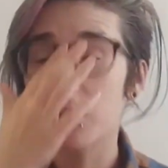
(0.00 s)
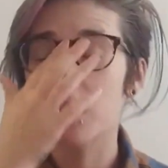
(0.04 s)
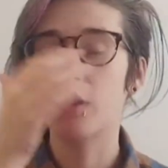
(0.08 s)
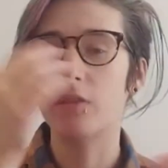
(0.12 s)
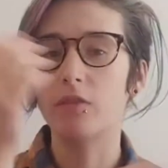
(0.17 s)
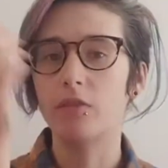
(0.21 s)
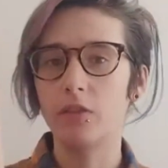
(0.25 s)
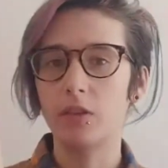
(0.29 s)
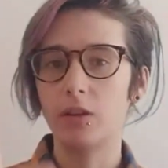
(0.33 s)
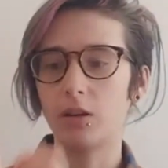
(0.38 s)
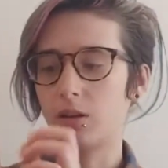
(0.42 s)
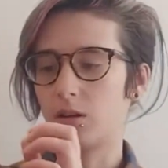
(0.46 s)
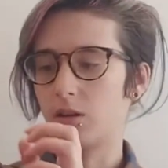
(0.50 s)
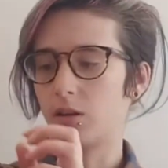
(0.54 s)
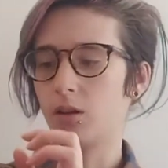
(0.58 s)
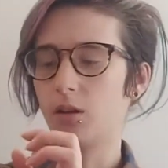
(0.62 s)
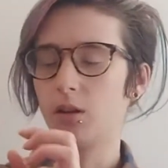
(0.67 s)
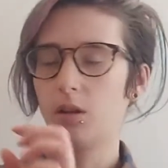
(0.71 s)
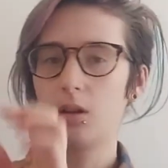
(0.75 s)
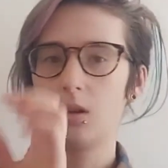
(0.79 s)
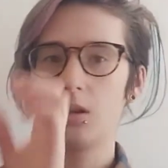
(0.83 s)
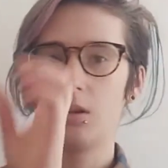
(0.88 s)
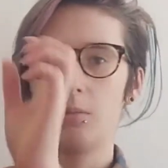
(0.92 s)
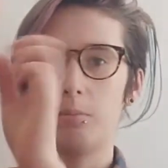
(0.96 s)
of the
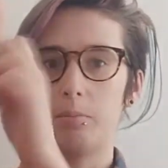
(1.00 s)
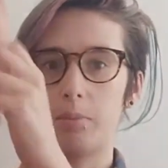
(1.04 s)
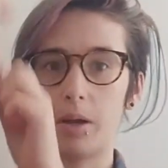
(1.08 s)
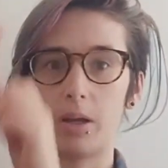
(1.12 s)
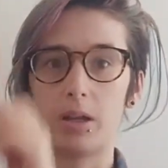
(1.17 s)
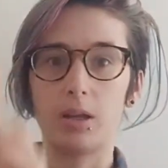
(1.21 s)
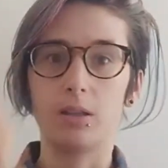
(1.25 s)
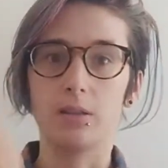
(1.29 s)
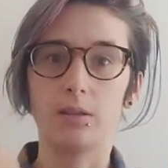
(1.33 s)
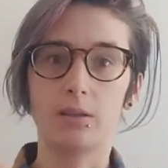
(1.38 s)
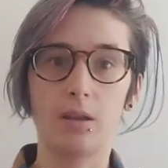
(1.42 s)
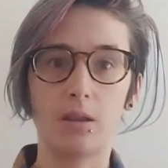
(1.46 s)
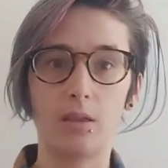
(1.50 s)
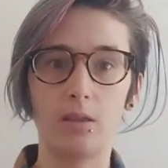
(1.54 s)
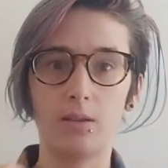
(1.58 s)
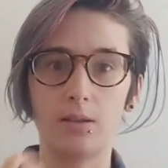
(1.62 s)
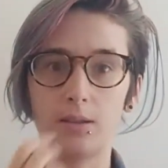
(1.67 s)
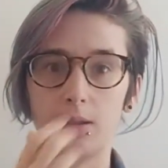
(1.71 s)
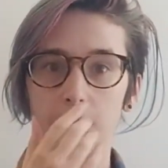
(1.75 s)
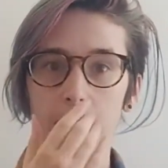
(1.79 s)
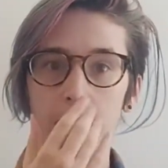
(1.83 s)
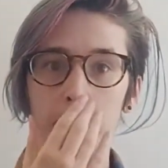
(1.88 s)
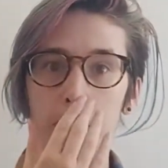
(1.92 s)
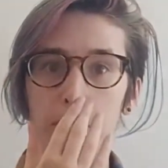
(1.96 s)
buttons on the
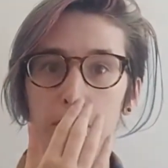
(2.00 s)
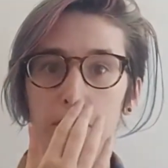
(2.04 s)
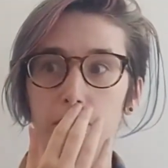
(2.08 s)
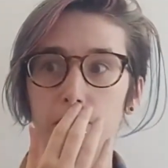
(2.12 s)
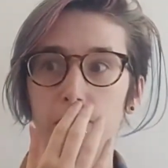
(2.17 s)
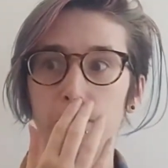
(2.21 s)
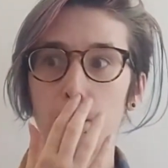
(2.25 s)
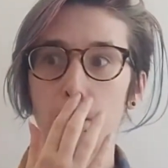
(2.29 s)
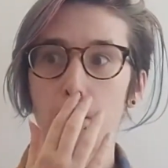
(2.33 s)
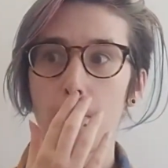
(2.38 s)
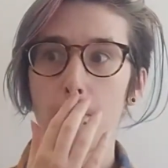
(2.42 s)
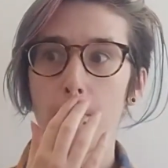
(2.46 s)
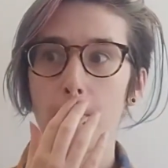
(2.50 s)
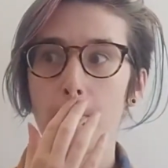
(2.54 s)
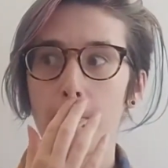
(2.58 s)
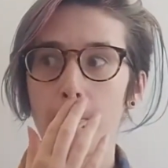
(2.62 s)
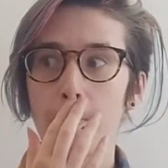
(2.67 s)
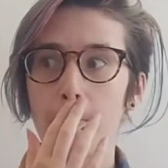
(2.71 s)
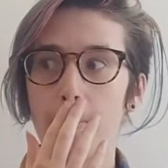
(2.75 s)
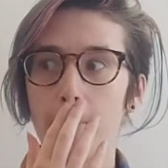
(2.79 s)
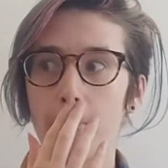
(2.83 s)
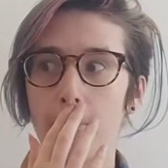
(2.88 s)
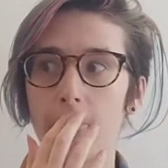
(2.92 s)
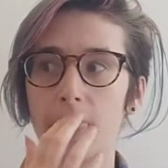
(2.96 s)
sleeves,
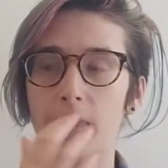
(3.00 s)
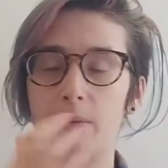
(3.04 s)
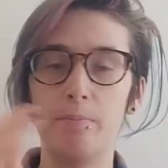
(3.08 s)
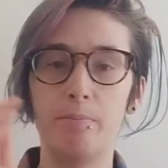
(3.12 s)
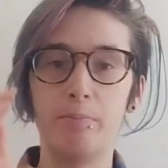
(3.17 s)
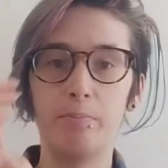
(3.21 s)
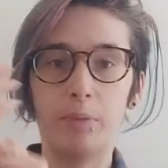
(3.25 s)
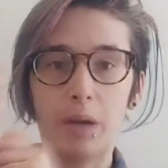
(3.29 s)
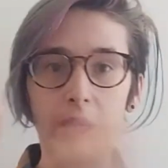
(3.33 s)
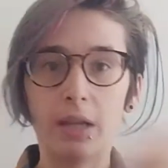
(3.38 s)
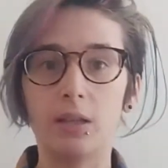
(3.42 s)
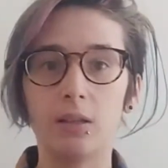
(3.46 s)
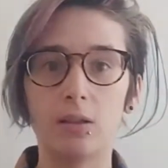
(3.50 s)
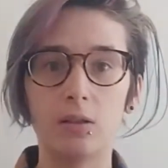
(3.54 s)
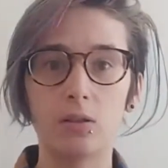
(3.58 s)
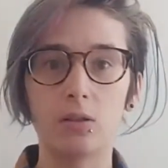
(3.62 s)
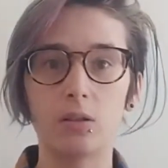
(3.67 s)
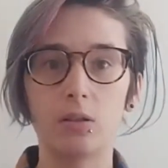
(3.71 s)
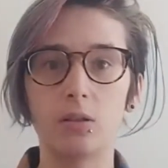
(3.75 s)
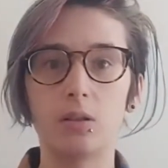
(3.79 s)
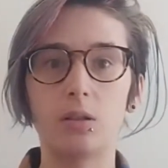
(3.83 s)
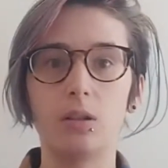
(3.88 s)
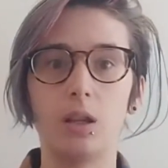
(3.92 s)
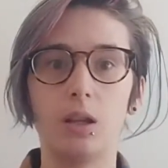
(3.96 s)
the
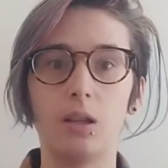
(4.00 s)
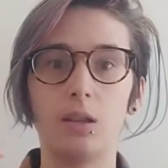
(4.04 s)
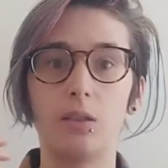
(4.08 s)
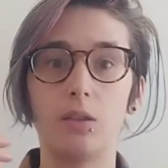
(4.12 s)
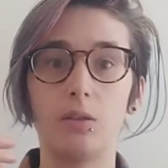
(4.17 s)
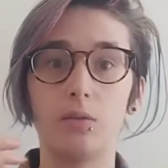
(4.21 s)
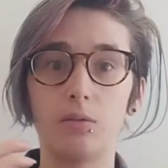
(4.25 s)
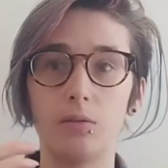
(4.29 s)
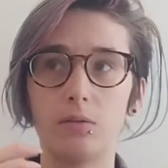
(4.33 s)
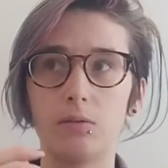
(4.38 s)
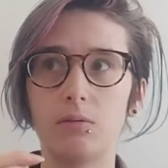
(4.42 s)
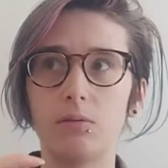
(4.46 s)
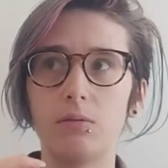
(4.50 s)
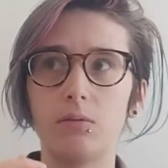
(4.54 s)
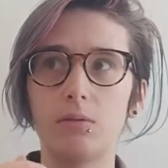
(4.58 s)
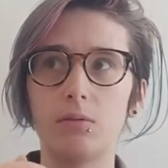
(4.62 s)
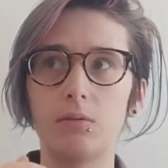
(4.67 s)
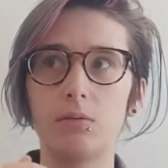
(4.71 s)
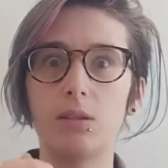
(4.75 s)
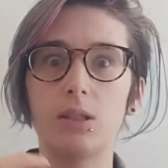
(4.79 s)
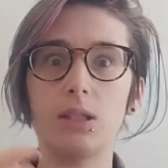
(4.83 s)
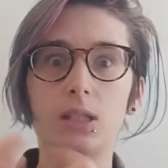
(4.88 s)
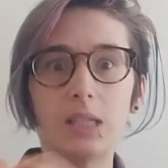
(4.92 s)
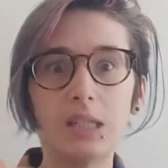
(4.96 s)
buttons, like the
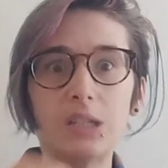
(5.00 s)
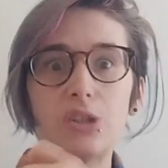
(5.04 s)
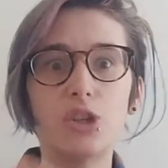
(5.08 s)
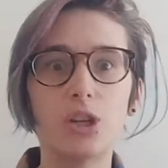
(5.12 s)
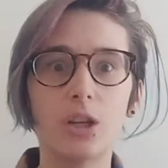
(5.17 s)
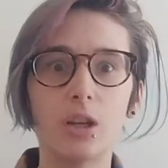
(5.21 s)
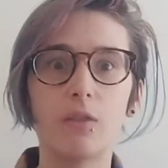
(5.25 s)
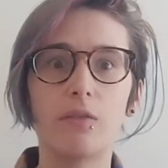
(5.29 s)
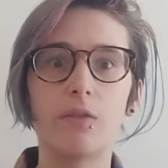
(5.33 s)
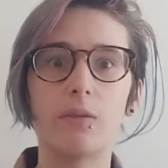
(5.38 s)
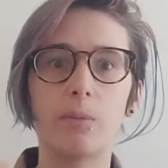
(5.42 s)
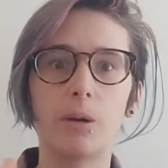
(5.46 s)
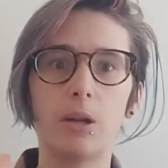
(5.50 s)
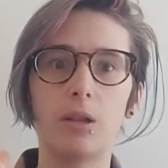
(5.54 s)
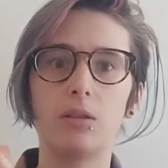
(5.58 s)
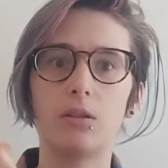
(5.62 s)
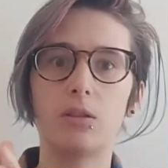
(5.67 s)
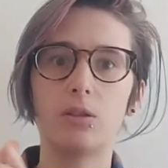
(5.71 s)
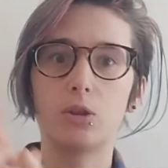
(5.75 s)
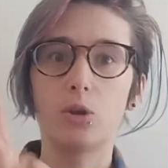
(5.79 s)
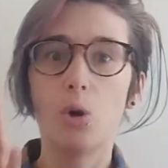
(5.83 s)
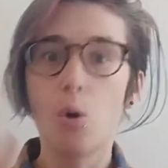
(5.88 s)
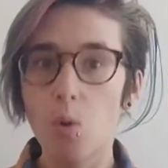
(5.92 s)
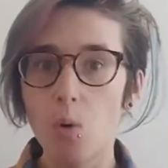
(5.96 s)
stitching of the
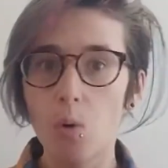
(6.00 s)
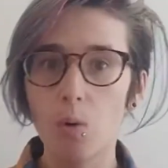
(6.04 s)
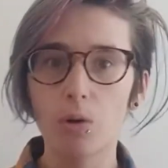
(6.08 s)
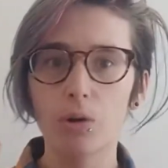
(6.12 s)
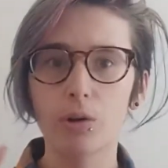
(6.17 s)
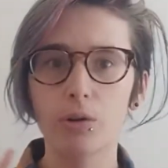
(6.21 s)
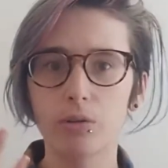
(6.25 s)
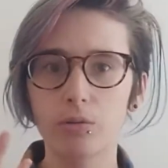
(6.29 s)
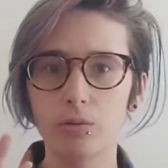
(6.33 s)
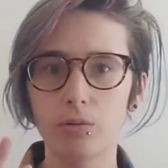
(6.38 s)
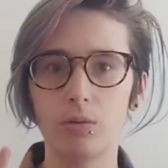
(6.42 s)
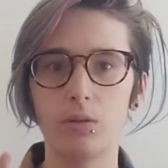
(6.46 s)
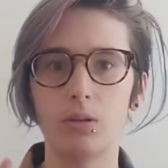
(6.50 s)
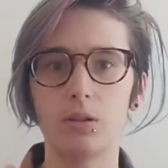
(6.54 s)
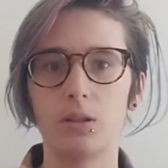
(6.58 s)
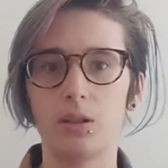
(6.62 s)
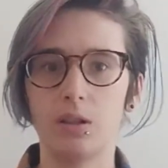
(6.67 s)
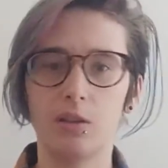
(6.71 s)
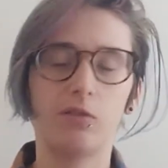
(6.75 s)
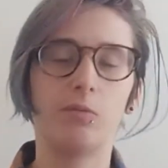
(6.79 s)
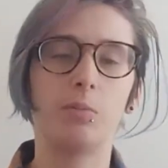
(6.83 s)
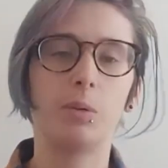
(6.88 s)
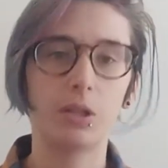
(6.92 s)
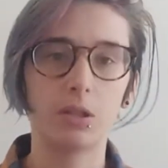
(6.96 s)
buttons tore through the
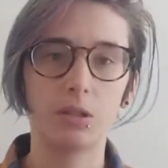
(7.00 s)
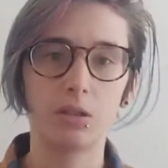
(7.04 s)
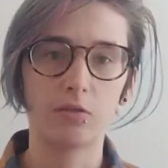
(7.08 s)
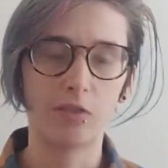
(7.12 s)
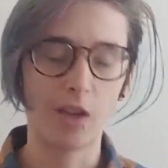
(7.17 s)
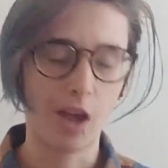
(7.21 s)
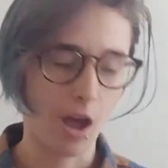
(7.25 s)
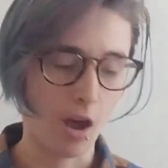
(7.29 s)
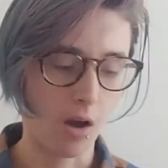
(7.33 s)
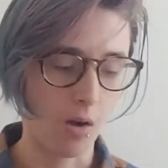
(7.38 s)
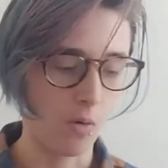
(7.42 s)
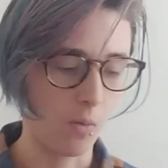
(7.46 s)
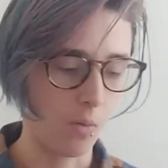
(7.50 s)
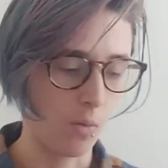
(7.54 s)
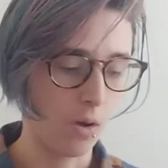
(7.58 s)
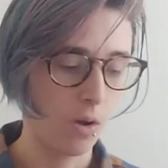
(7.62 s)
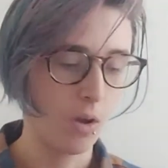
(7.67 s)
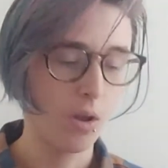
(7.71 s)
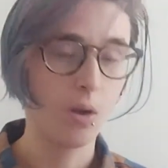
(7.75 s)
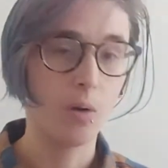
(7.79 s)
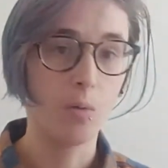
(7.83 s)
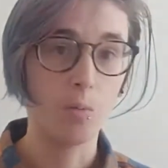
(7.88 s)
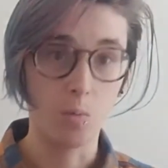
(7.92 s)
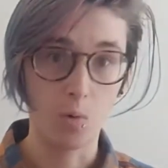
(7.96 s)
sleeve because of how
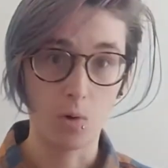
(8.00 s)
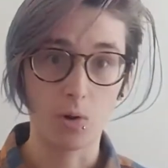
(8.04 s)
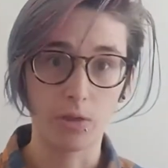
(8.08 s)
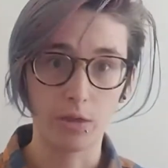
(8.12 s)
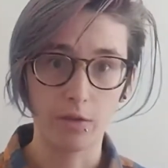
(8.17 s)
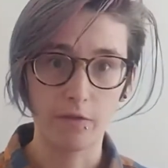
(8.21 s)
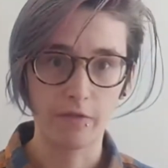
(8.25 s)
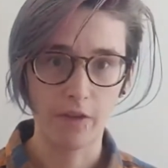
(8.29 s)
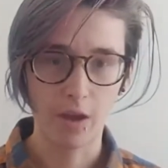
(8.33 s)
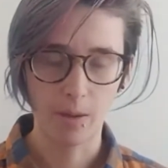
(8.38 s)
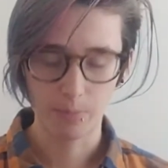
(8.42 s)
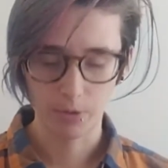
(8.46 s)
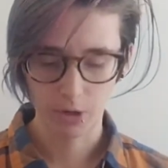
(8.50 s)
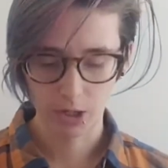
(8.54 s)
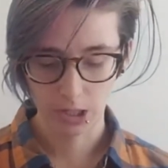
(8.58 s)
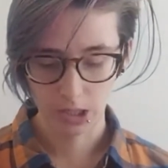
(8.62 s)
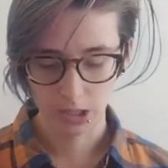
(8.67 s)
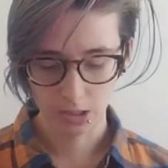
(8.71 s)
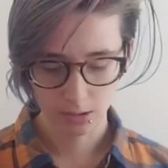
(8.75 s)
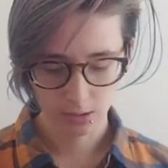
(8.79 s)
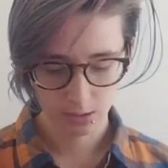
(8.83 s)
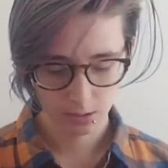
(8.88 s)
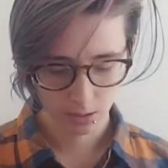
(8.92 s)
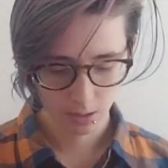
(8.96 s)
worn the fabric
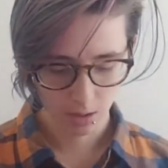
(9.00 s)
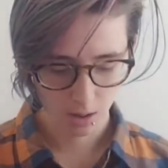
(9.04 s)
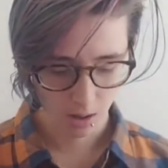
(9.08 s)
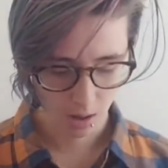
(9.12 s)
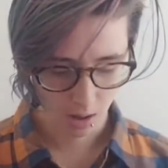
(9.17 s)
is.